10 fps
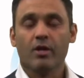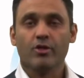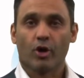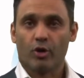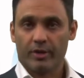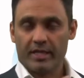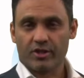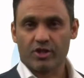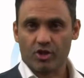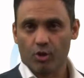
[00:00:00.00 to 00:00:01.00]
not only in
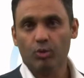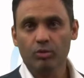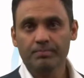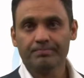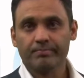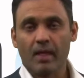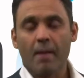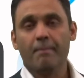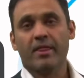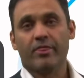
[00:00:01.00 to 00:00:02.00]
school,
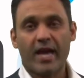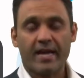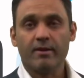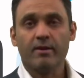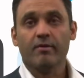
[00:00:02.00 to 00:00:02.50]
but then